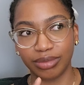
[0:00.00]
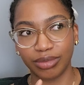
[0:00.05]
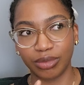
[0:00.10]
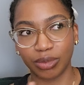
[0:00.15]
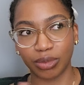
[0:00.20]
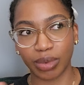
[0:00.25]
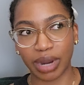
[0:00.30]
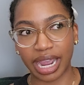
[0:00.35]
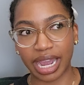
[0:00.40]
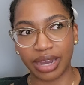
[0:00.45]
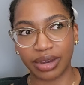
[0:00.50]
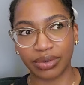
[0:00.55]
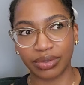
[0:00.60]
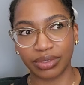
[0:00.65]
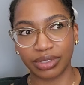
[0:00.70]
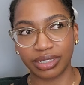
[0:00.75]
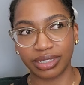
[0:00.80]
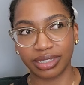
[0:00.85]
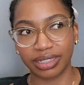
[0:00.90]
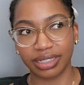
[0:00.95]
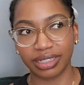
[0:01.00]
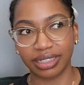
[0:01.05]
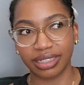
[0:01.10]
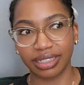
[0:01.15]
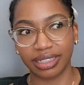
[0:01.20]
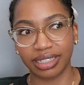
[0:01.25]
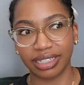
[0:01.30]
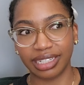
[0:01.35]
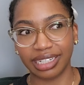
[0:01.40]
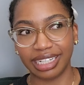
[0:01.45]
round
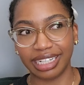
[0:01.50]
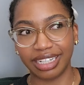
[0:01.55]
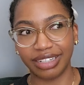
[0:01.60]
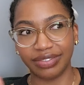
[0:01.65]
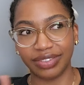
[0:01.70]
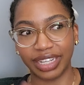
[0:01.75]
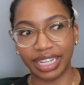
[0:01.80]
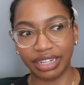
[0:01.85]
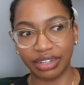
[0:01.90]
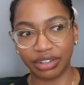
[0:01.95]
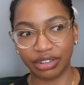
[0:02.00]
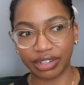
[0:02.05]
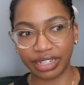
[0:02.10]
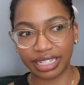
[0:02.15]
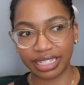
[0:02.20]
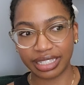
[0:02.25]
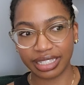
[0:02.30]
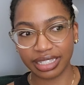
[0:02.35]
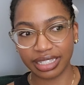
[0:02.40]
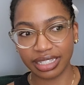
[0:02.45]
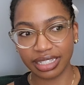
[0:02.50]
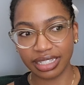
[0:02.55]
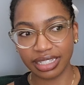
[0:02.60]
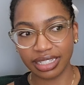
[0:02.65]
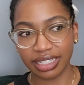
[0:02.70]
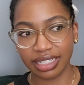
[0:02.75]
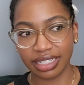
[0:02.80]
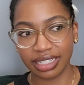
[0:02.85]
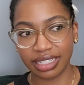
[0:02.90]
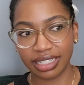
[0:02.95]
of
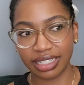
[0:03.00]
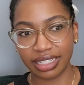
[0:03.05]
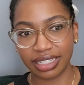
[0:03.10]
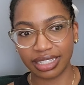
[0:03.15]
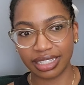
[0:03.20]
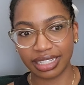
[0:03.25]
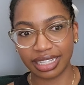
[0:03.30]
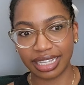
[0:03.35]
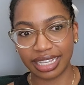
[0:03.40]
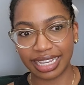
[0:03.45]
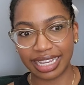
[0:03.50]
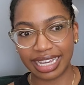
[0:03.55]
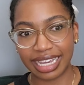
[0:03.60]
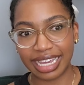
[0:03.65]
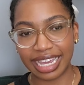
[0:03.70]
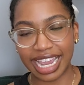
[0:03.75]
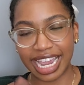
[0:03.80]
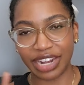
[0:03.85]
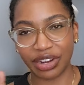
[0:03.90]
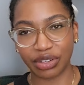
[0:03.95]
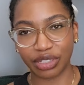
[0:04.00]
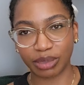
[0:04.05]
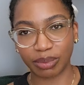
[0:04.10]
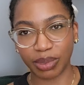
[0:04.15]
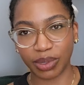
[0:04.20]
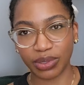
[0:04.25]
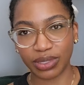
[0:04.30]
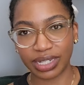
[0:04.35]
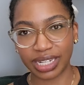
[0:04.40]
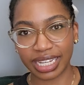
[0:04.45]
increases, and you're
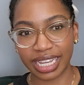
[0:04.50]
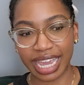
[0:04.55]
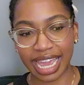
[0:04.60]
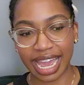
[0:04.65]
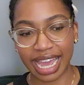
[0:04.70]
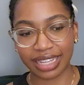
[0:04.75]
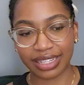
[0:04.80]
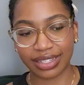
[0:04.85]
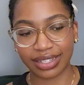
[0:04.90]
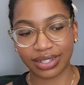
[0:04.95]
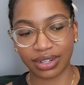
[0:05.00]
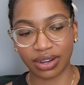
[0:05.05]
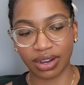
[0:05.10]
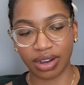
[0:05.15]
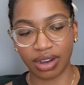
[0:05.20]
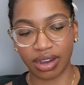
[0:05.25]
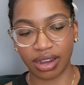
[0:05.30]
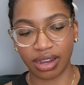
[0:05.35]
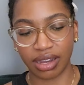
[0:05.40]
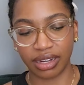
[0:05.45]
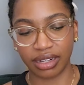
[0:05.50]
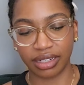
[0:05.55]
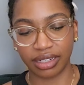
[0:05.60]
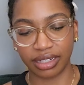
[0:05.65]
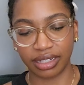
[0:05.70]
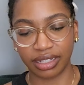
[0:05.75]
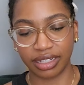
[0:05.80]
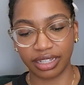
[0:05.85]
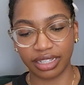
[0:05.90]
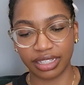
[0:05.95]
supposed to cast on
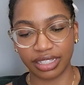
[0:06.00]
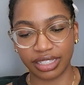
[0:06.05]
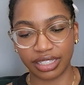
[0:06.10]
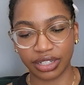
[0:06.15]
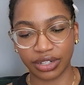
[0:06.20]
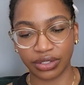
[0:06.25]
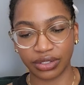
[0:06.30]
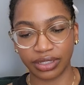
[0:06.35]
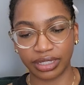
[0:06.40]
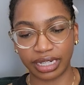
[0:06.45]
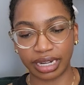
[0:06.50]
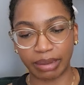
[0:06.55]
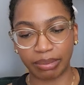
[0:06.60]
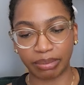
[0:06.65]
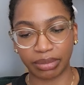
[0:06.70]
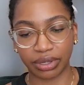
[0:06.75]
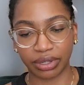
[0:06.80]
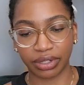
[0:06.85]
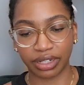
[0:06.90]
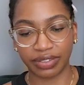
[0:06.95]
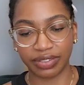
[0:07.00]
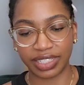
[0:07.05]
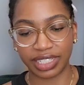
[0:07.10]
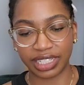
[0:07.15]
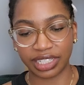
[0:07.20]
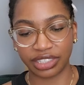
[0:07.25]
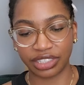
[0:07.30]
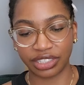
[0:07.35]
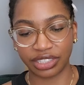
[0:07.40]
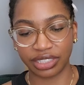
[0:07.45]
a certain number of
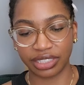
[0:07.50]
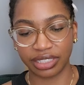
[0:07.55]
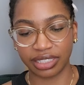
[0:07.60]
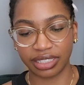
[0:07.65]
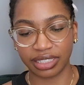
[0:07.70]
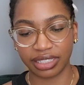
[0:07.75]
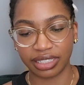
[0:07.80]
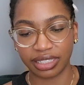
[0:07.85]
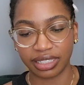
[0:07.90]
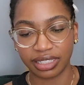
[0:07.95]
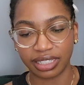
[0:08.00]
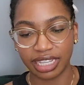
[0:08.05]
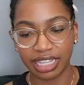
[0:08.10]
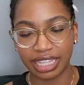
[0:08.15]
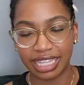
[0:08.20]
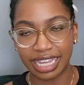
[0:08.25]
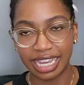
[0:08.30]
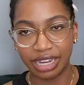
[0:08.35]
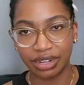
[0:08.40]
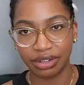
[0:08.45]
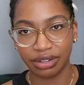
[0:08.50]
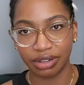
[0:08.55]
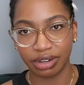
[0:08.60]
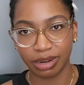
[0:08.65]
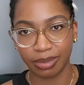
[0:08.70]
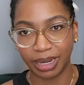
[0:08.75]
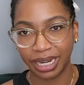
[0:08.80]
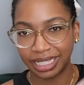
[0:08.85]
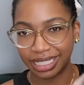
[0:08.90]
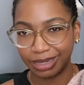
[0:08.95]
stitches in the underarm.
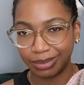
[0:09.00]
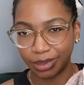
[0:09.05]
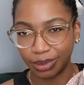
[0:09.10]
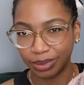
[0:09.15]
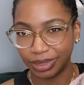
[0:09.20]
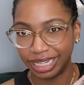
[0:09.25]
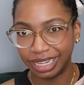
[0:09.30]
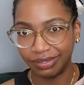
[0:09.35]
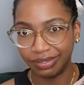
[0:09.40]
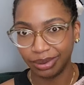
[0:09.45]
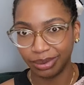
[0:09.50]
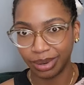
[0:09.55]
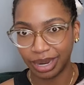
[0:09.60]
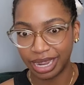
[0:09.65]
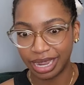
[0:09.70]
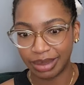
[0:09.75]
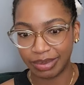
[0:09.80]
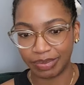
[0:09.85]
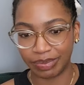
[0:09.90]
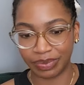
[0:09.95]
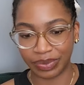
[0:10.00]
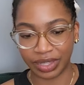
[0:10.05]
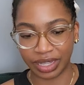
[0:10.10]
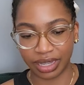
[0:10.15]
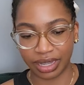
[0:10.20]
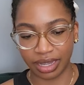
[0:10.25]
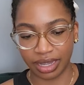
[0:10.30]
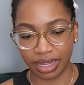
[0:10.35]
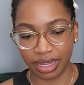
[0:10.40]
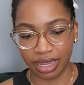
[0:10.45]
I guess I won't give it away.
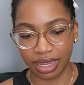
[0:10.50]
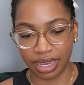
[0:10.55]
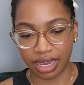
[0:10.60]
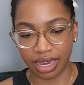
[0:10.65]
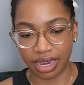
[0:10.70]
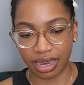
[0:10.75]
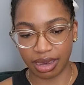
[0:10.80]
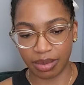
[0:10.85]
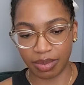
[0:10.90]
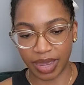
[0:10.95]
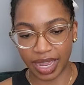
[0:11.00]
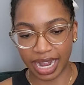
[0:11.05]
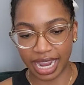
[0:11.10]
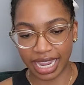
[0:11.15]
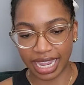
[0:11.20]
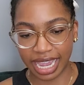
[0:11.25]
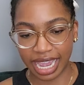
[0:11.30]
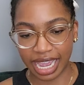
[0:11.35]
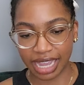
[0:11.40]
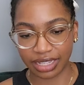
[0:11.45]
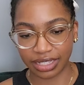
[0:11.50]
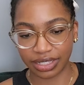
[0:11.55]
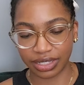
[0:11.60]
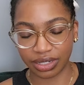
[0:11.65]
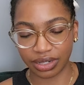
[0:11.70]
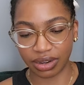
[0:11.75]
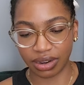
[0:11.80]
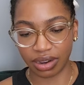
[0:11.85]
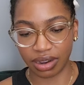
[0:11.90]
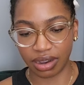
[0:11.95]
And I cast
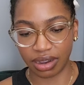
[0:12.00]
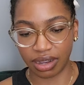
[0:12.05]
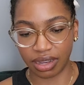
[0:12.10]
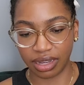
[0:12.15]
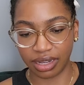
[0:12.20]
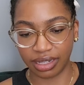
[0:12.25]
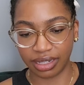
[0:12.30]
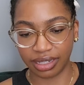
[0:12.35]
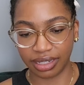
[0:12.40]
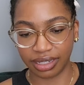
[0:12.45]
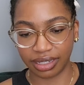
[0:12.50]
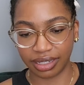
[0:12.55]
on